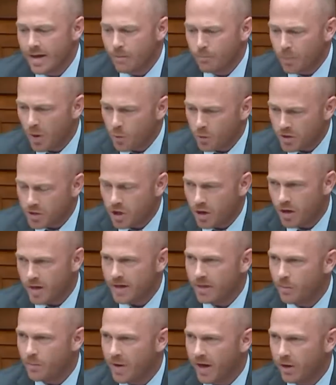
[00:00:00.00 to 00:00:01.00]
But we're
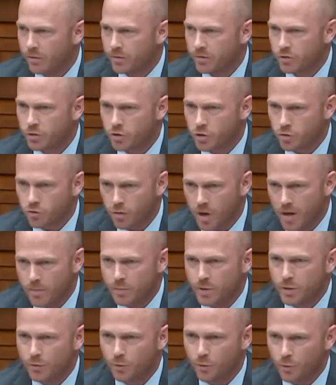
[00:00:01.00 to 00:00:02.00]
talking about
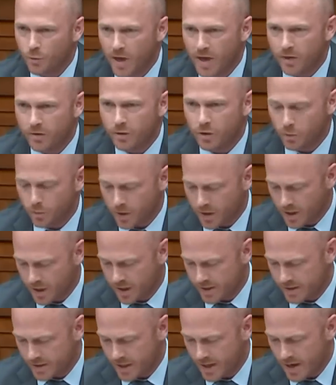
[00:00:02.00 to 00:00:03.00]
Trump's failure
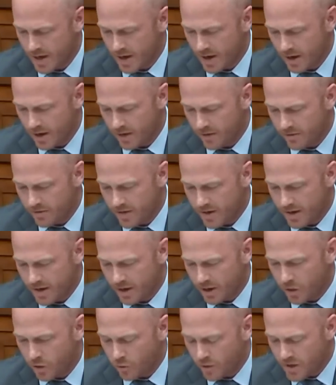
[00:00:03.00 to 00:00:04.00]
because of the
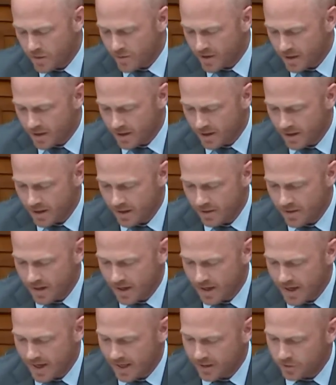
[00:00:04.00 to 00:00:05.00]
agreement that
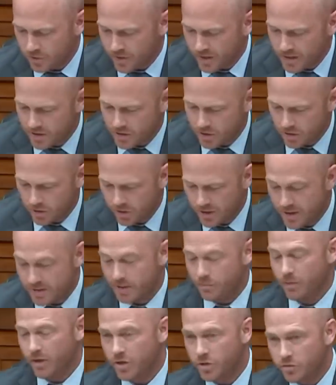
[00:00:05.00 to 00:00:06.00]
he entered into, his
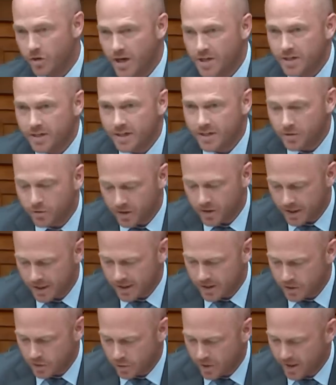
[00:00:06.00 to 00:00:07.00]
administration entered
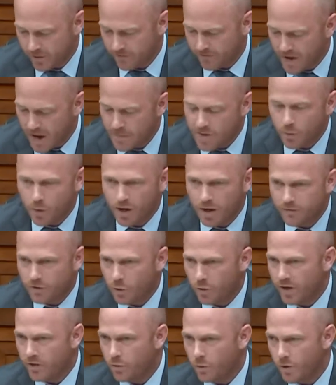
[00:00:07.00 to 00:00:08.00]
into in February of
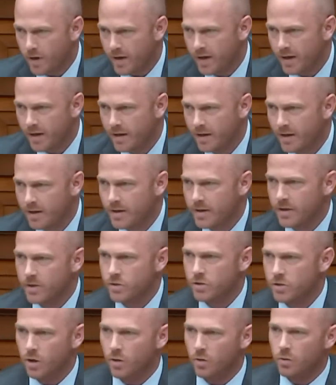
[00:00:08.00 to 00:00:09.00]
2020.
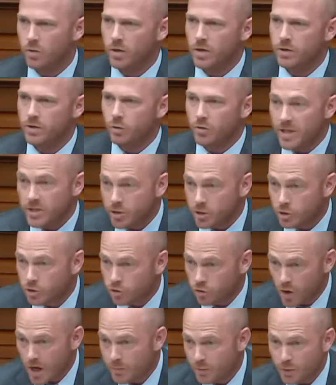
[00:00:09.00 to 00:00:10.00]
So, so this is
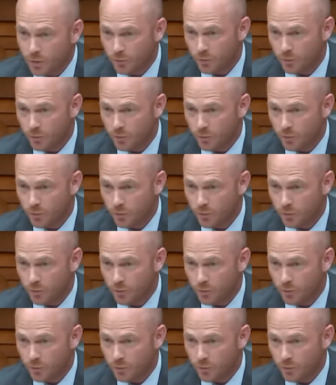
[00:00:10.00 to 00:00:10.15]
Trump's